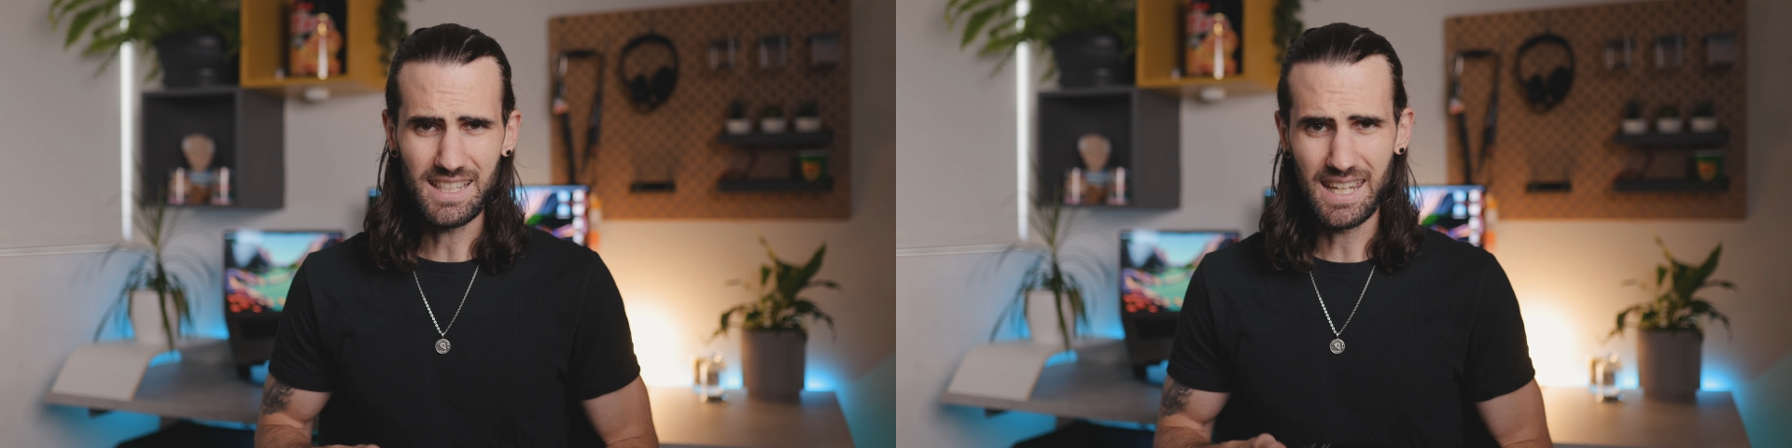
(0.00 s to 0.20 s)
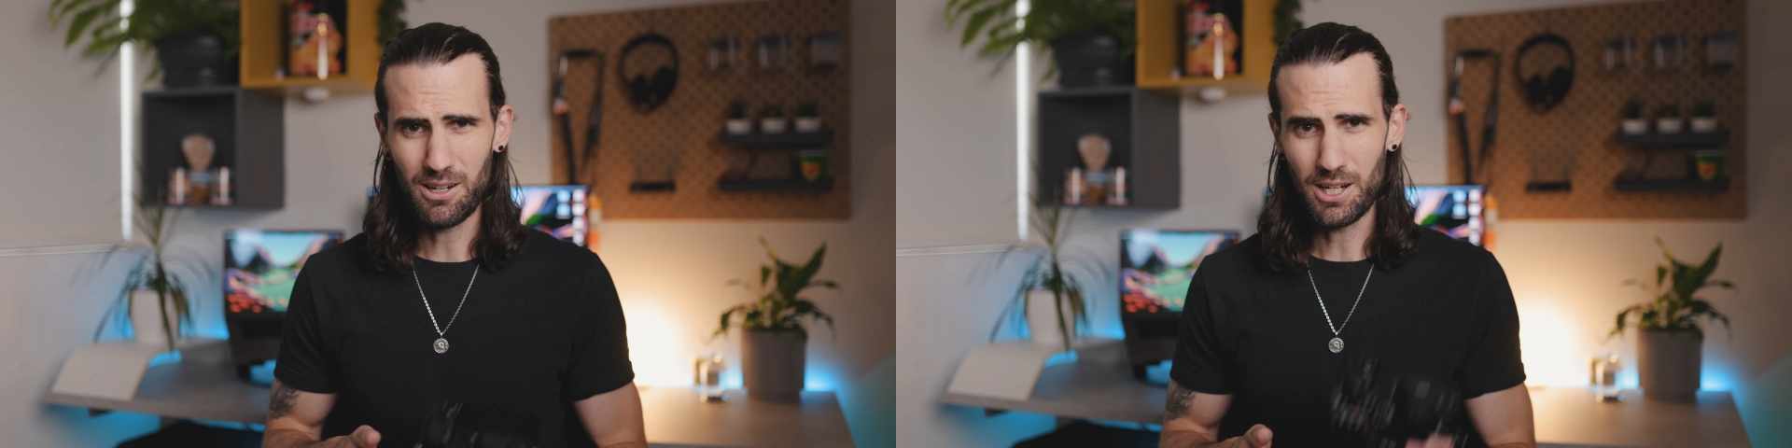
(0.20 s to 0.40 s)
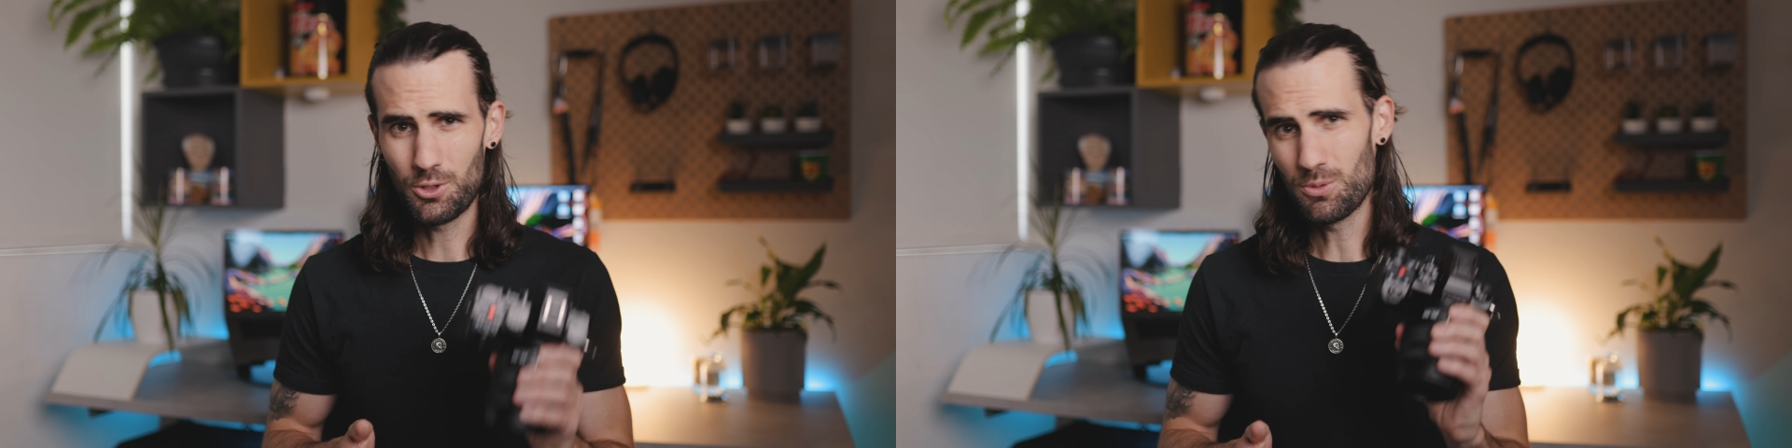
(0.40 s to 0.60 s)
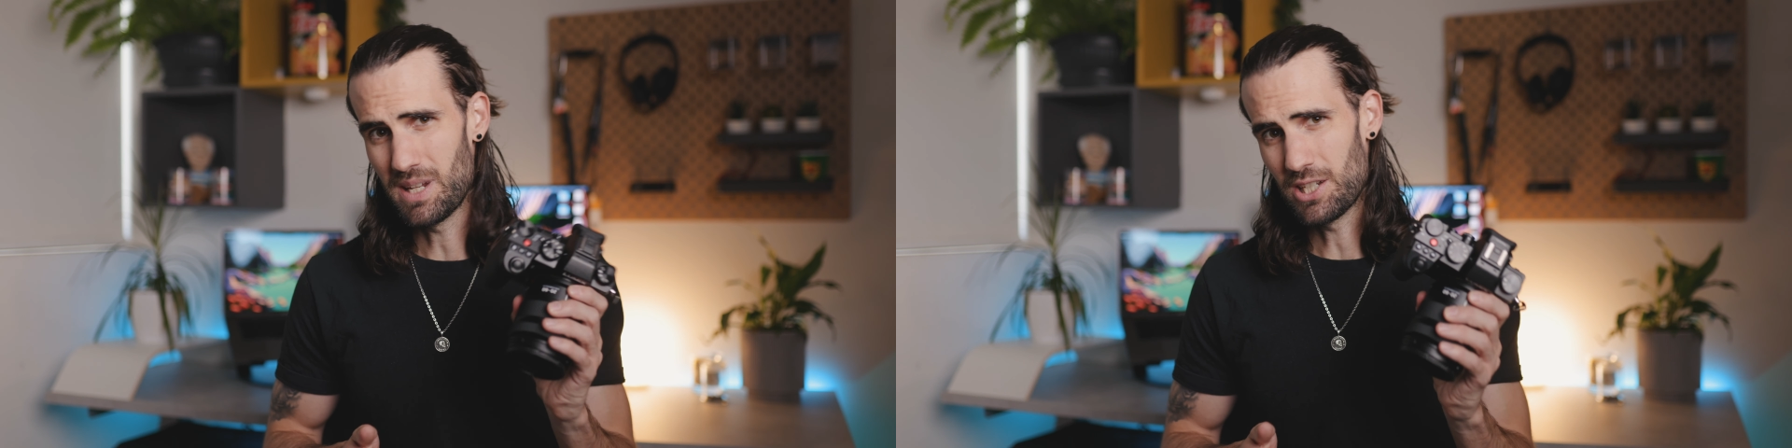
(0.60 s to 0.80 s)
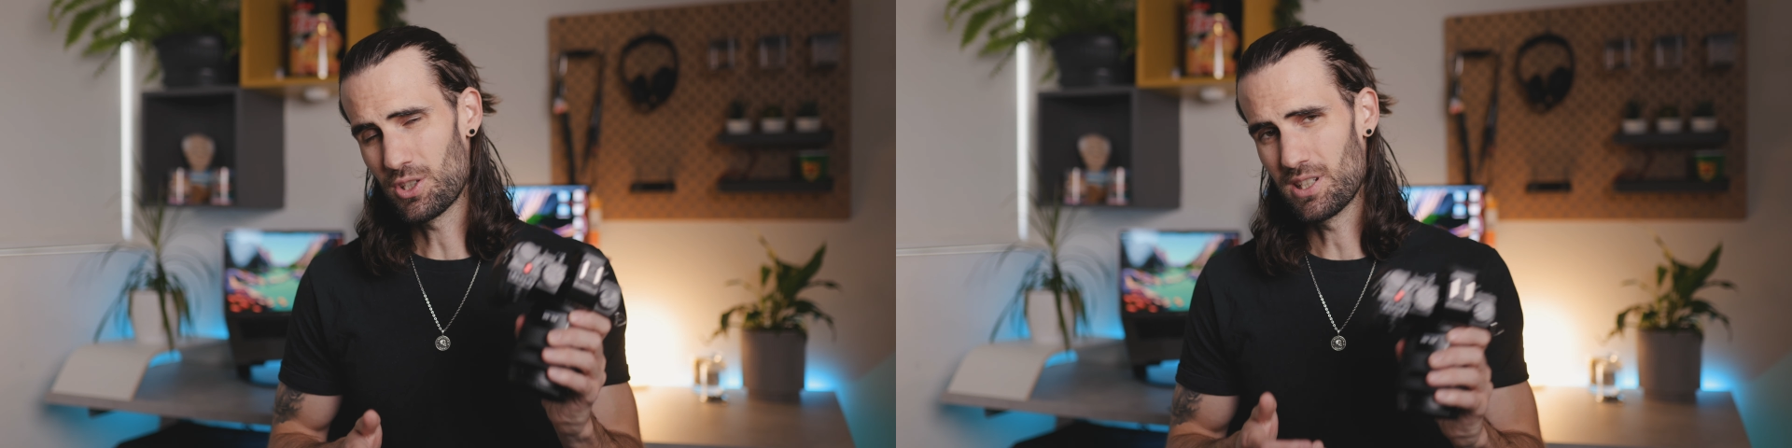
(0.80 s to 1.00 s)
Now, I should
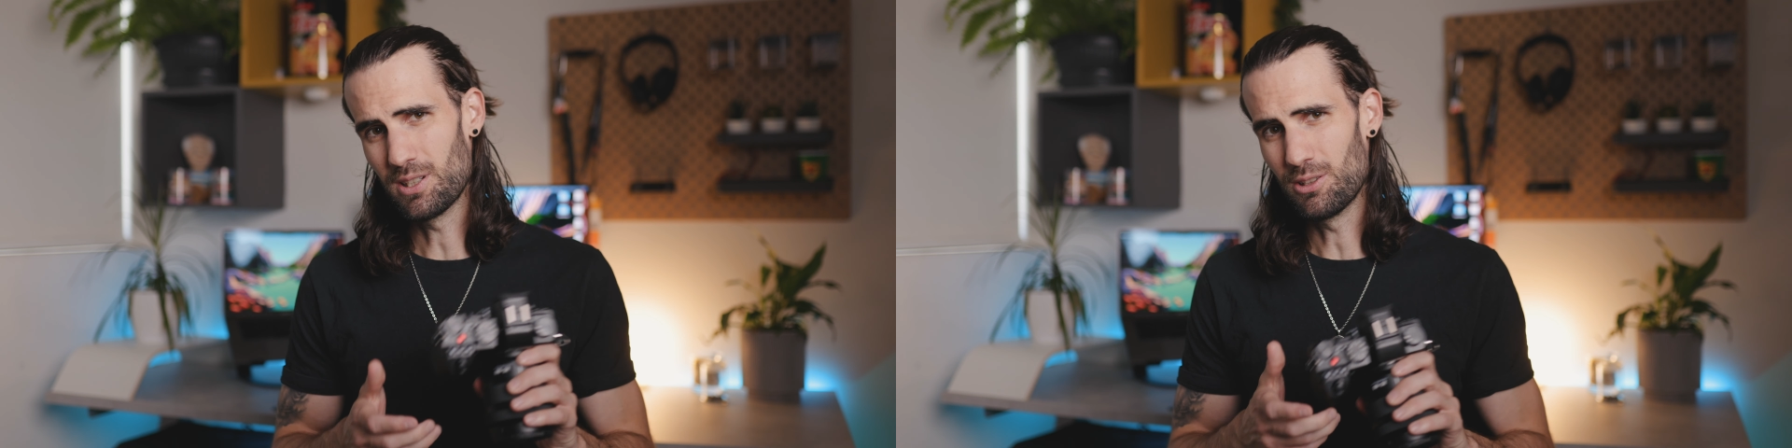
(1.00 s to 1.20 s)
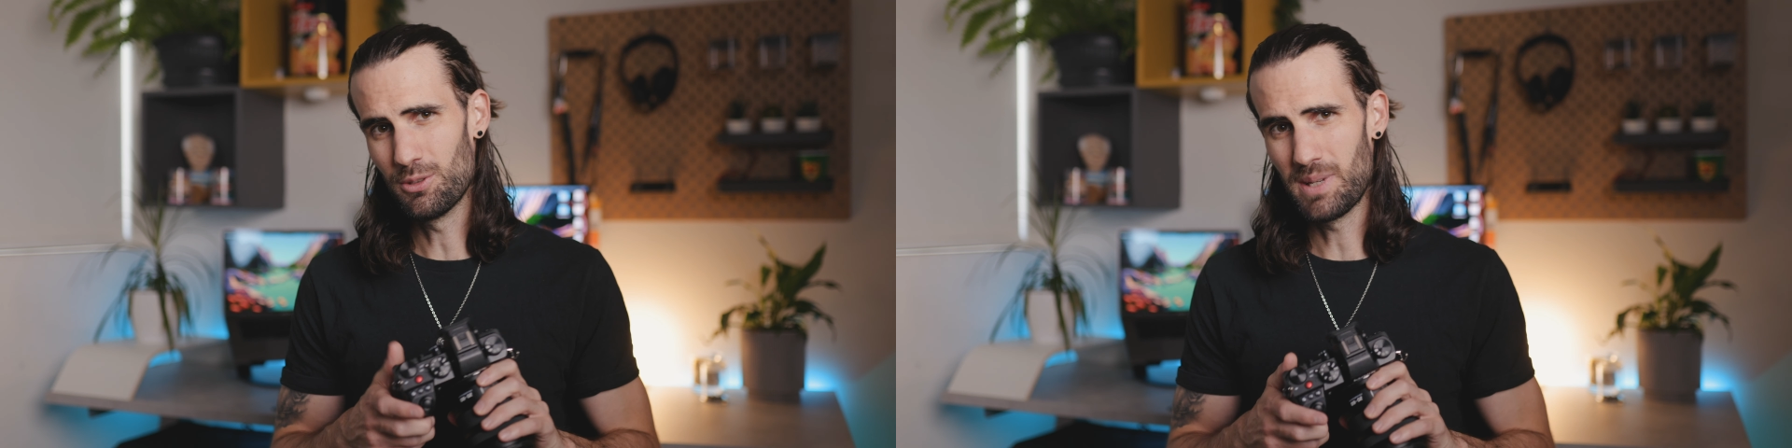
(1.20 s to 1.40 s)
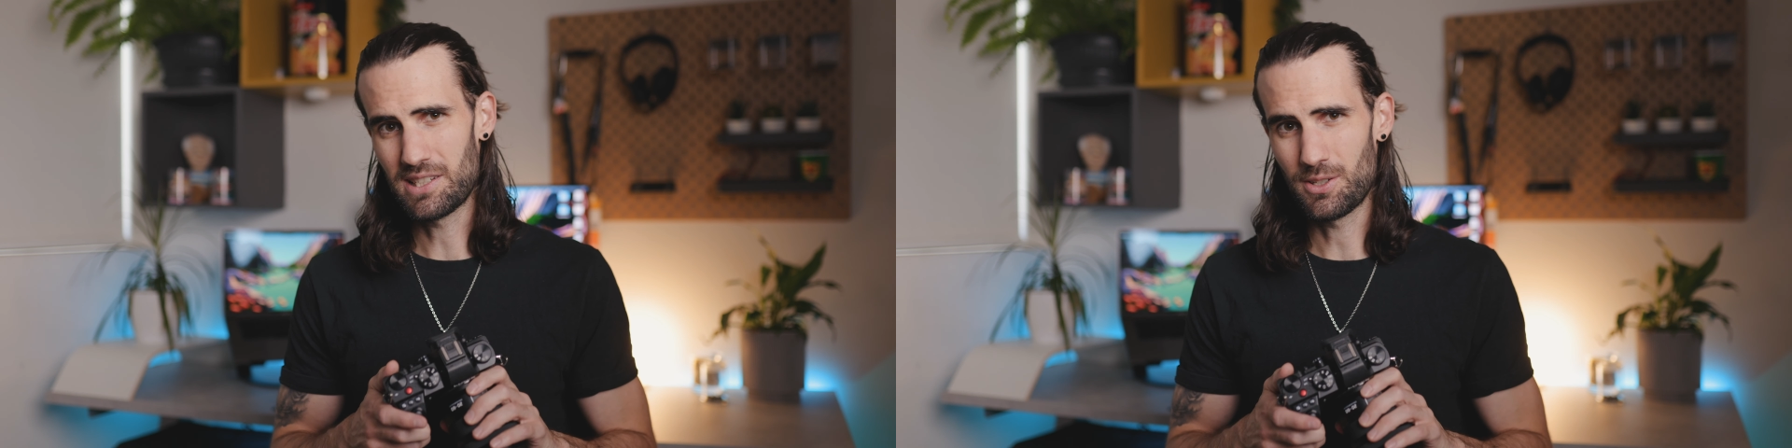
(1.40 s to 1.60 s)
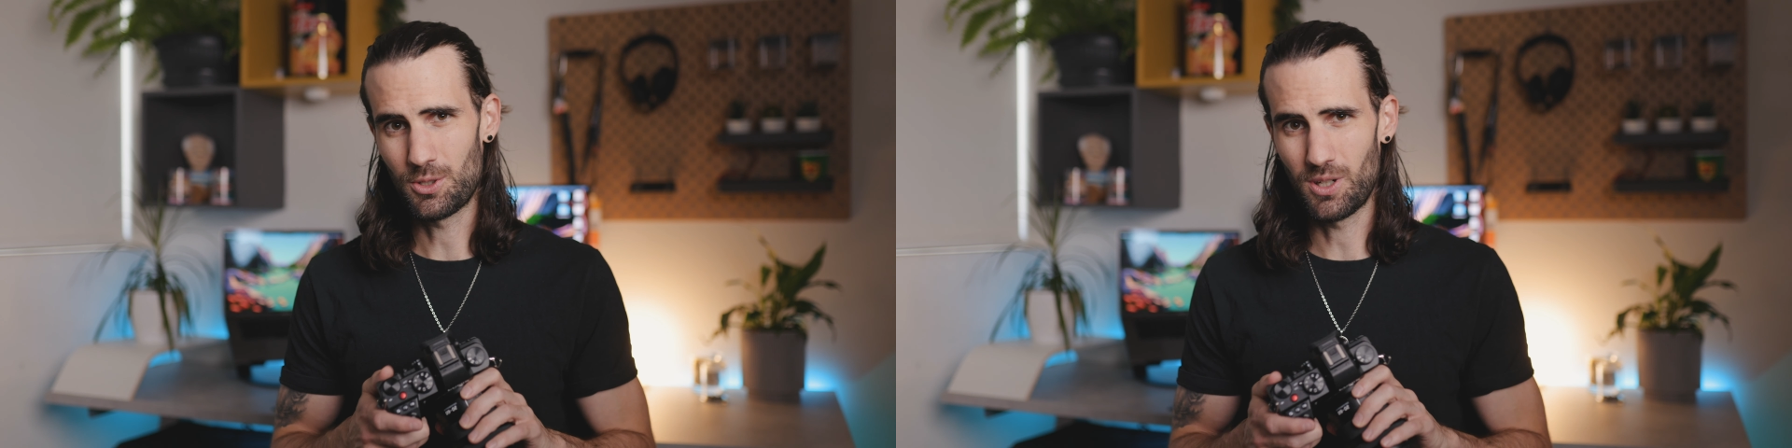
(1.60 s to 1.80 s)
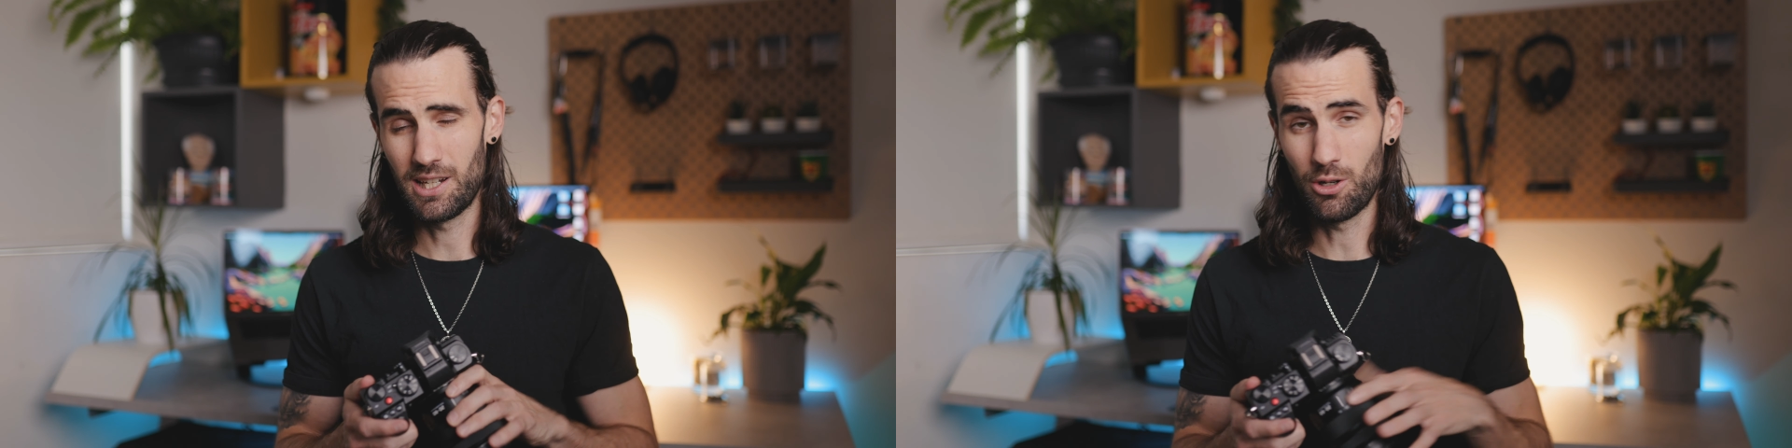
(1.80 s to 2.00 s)
mention, Lumix
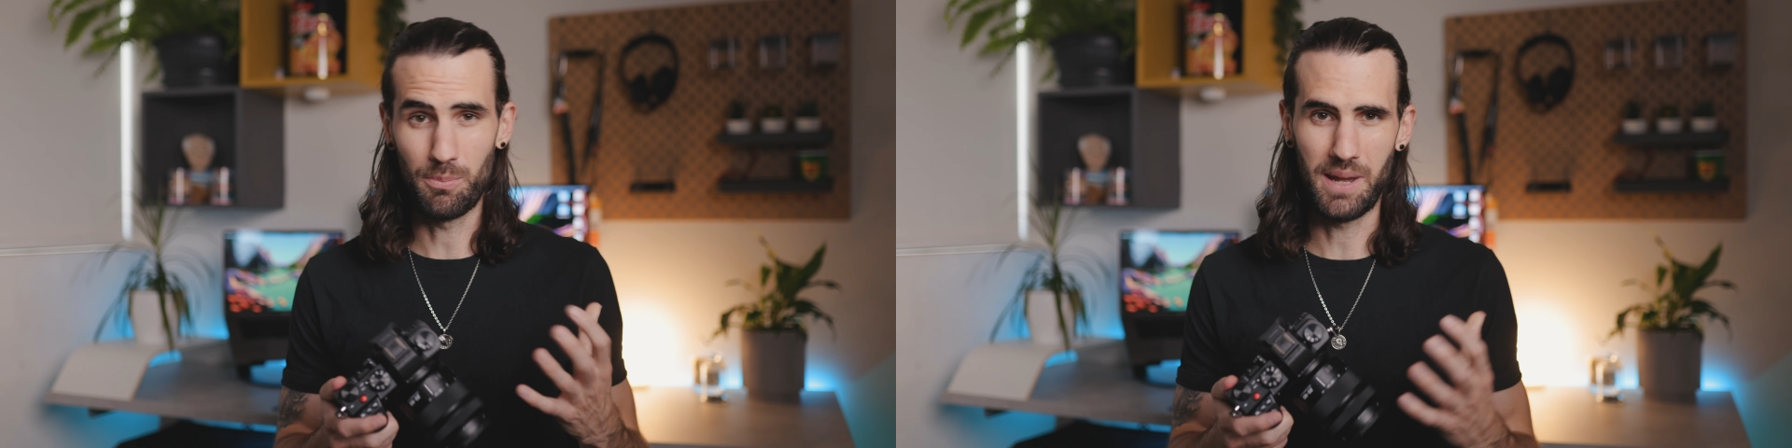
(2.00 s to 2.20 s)
Australia or